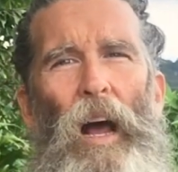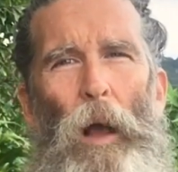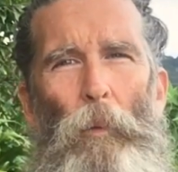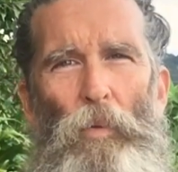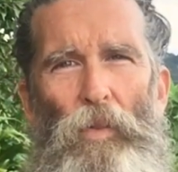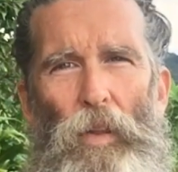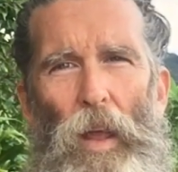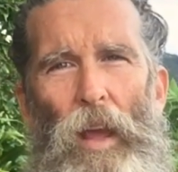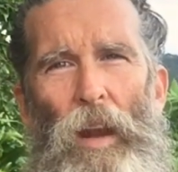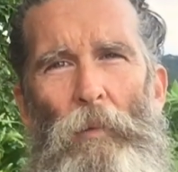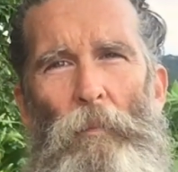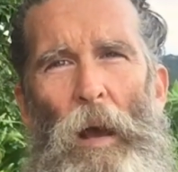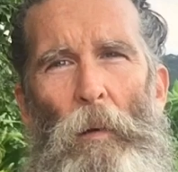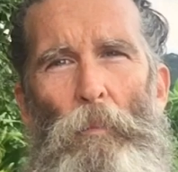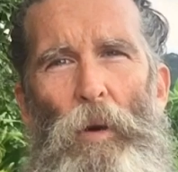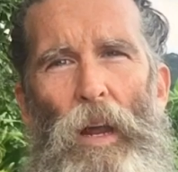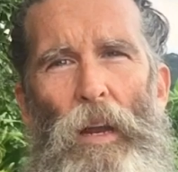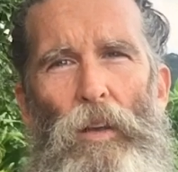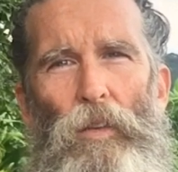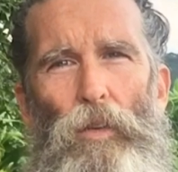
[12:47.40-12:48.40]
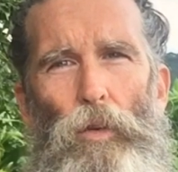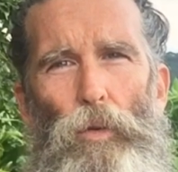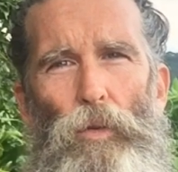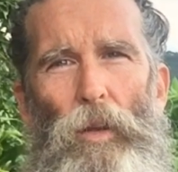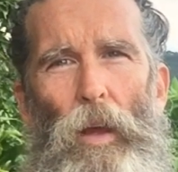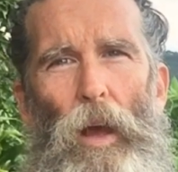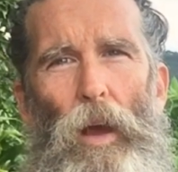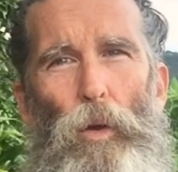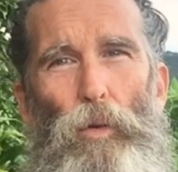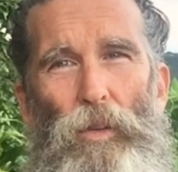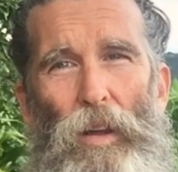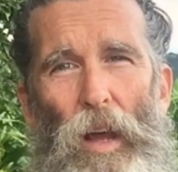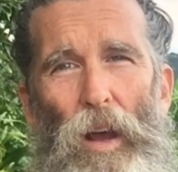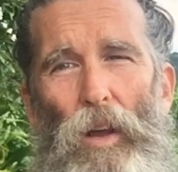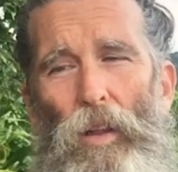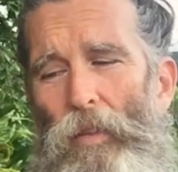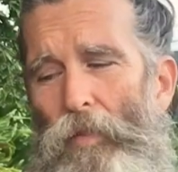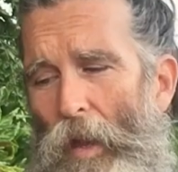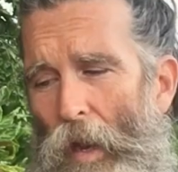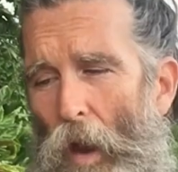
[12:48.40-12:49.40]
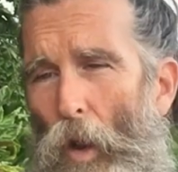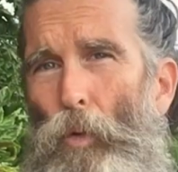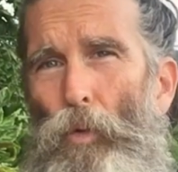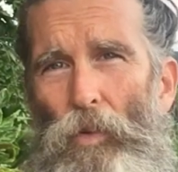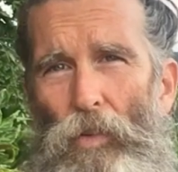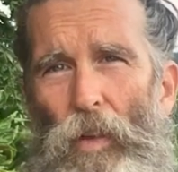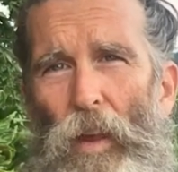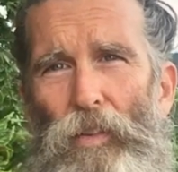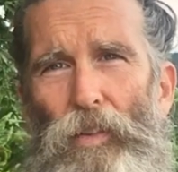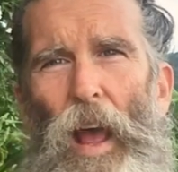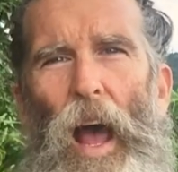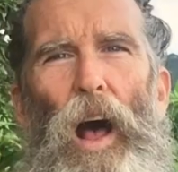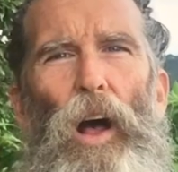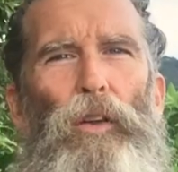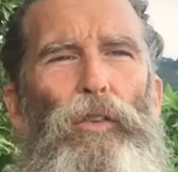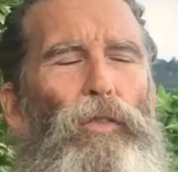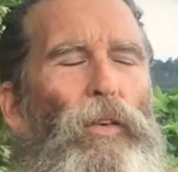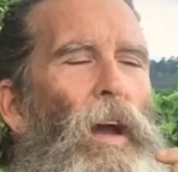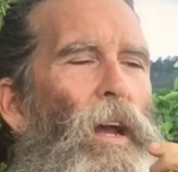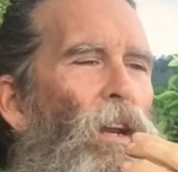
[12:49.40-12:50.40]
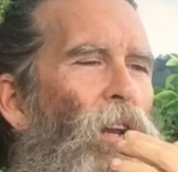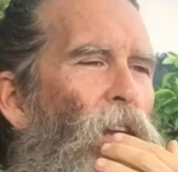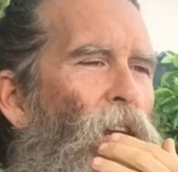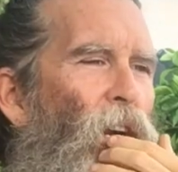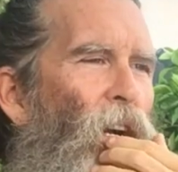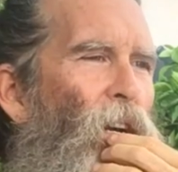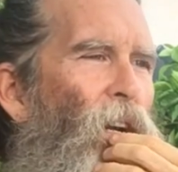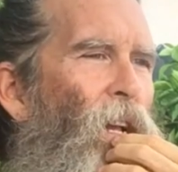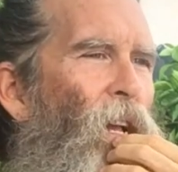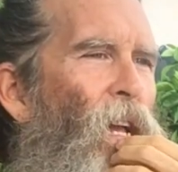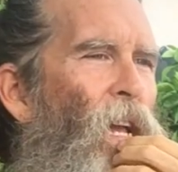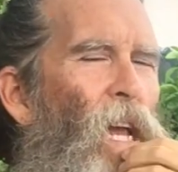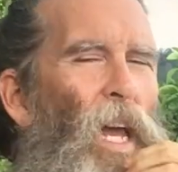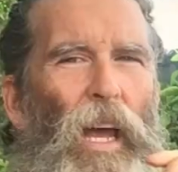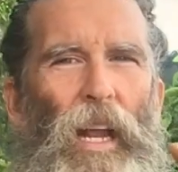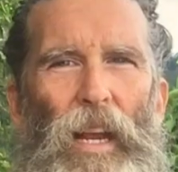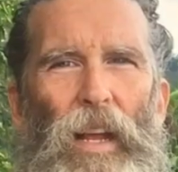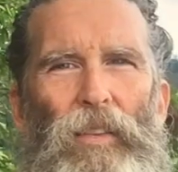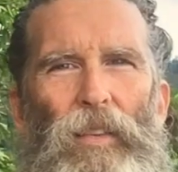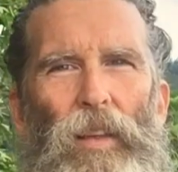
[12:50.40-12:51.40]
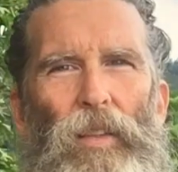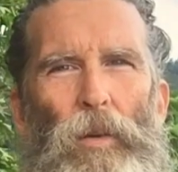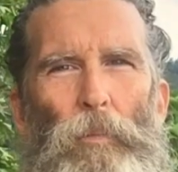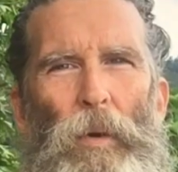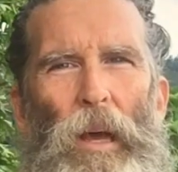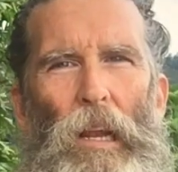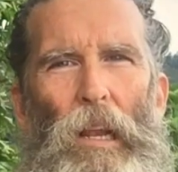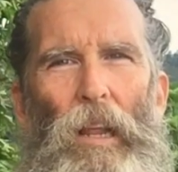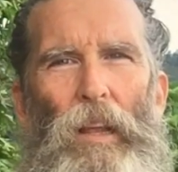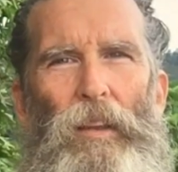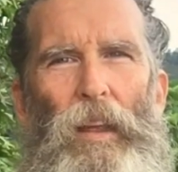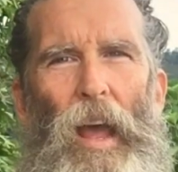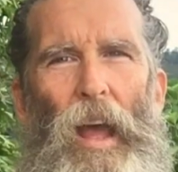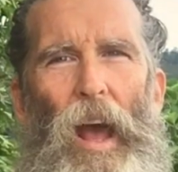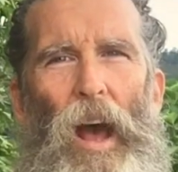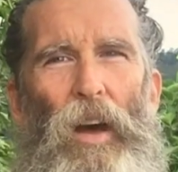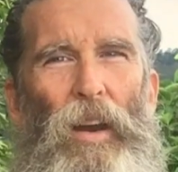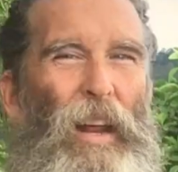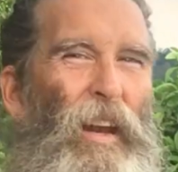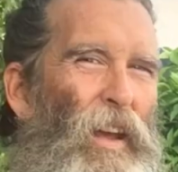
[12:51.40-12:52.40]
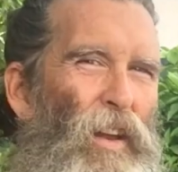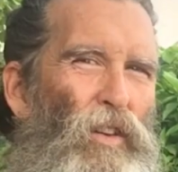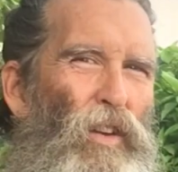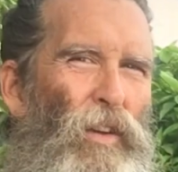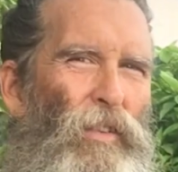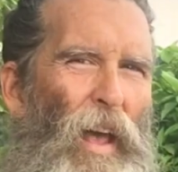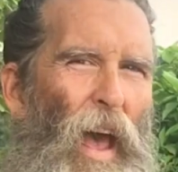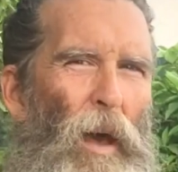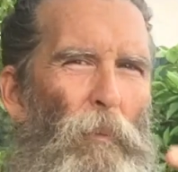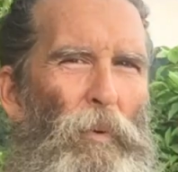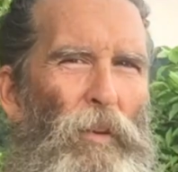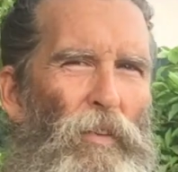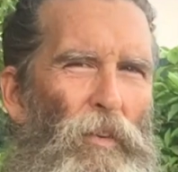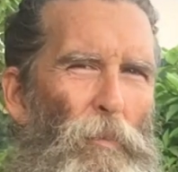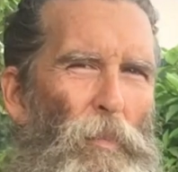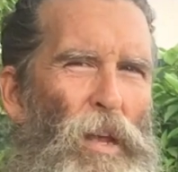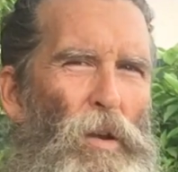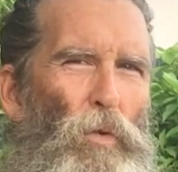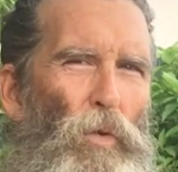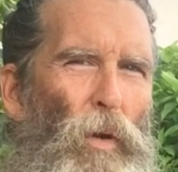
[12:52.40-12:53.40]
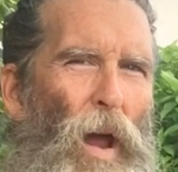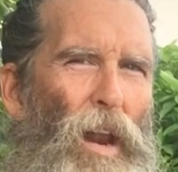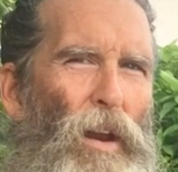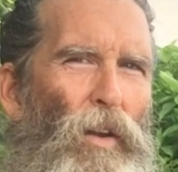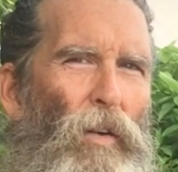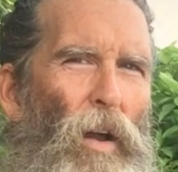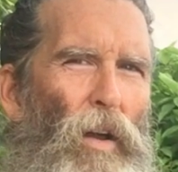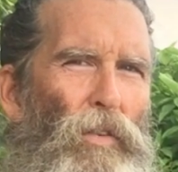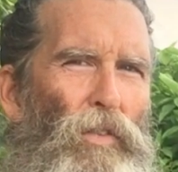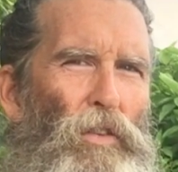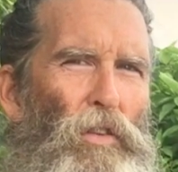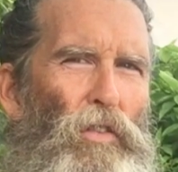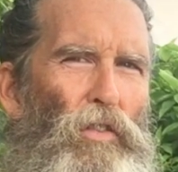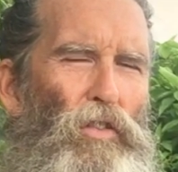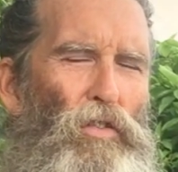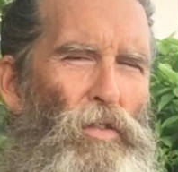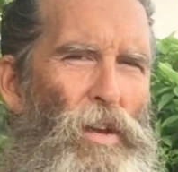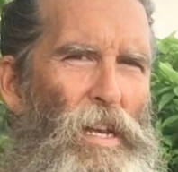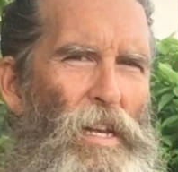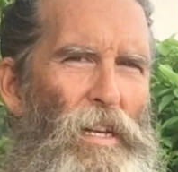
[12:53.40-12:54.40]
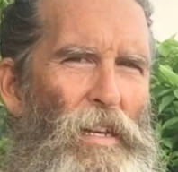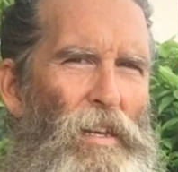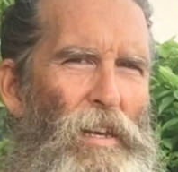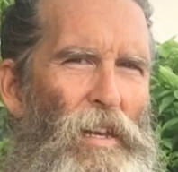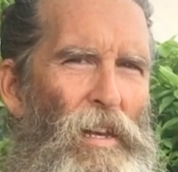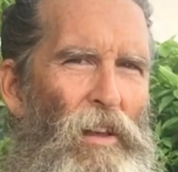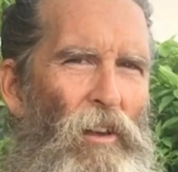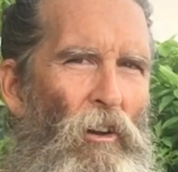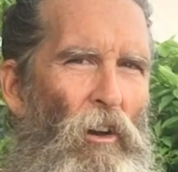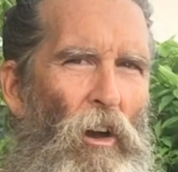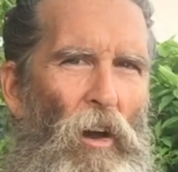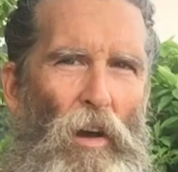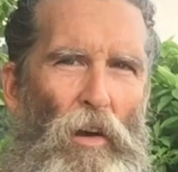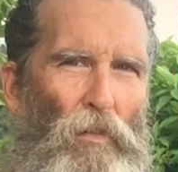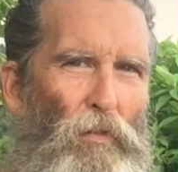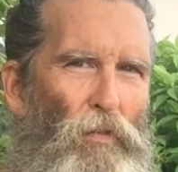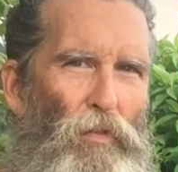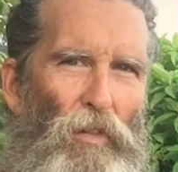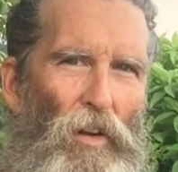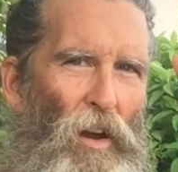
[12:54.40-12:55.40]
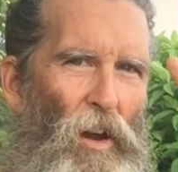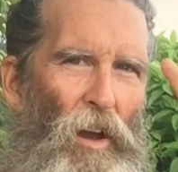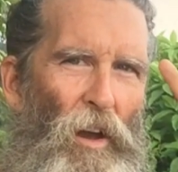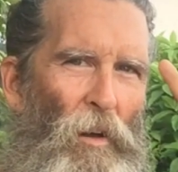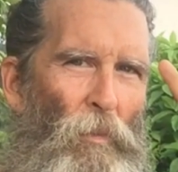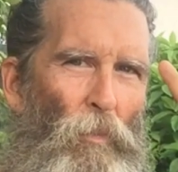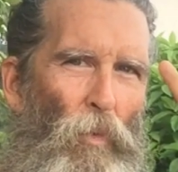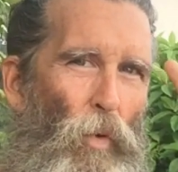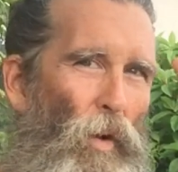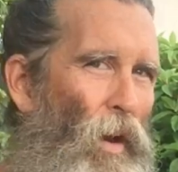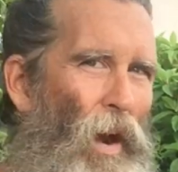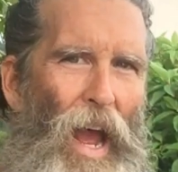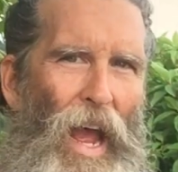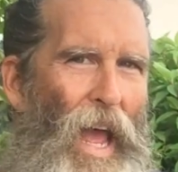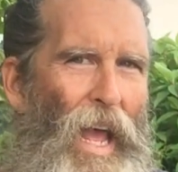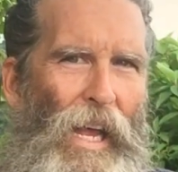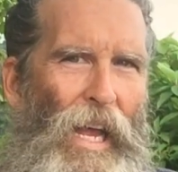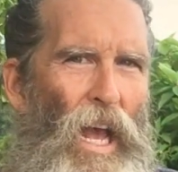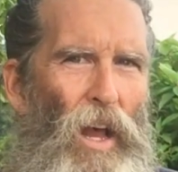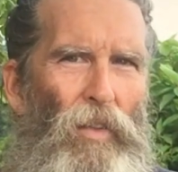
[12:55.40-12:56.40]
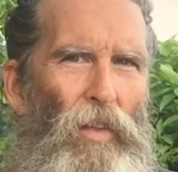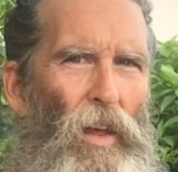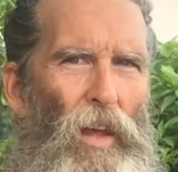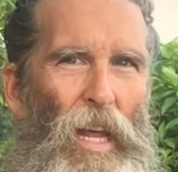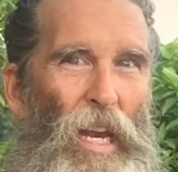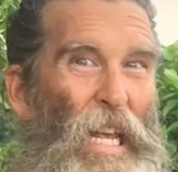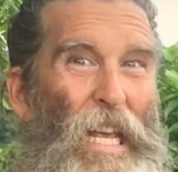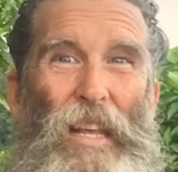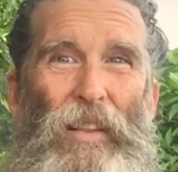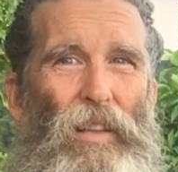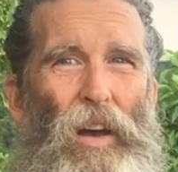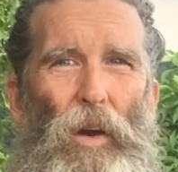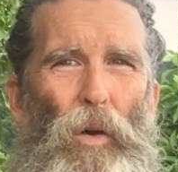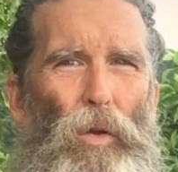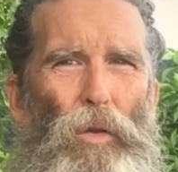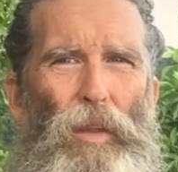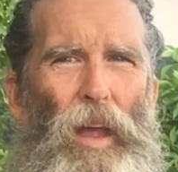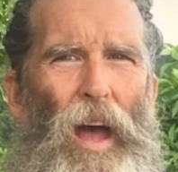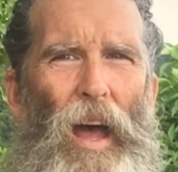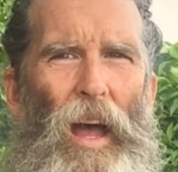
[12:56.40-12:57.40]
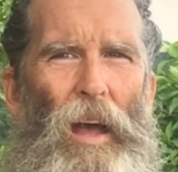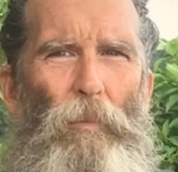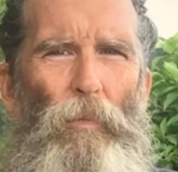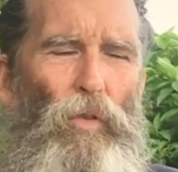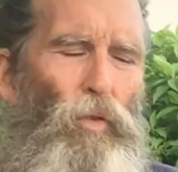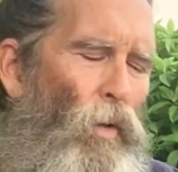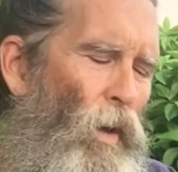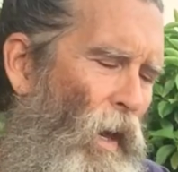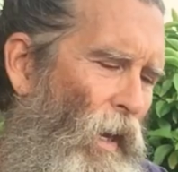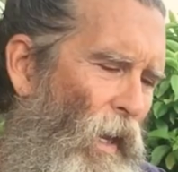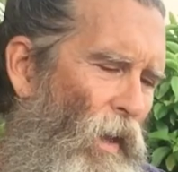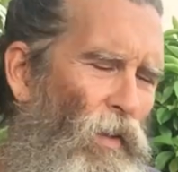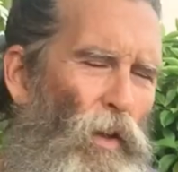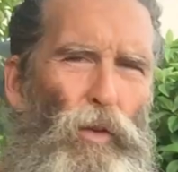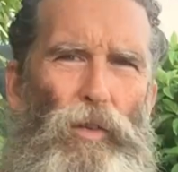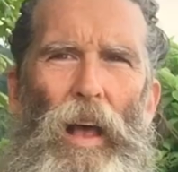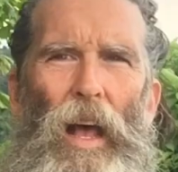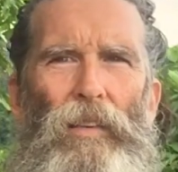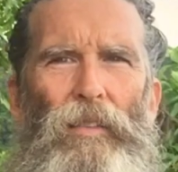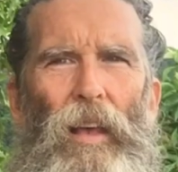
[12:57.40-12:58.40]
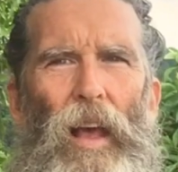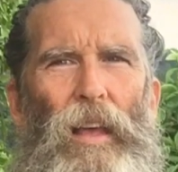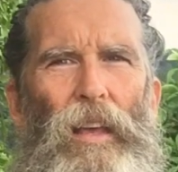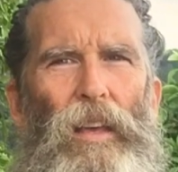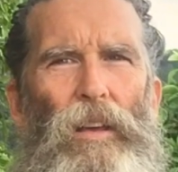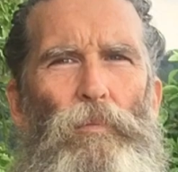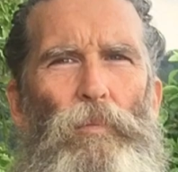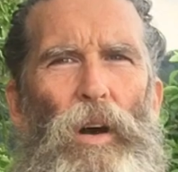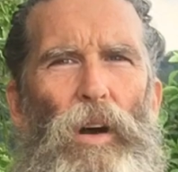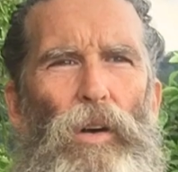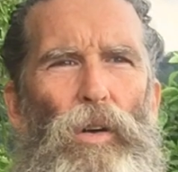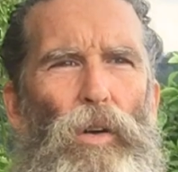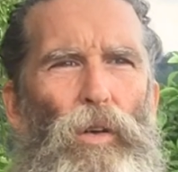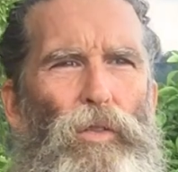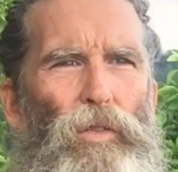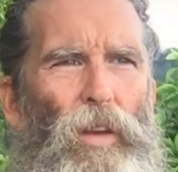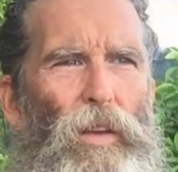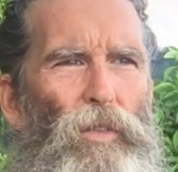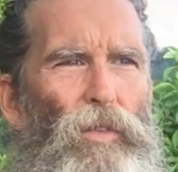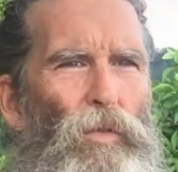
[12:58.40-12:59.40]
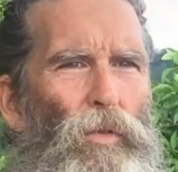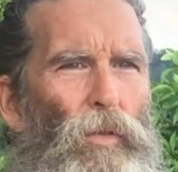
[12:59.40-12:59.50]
I'm staying at my buddy's hotel that owns this house right here, and it's in the middle of town, and it just happens to be right across the street from where I hang out and eat the whole time. It's where I get those acai bowls.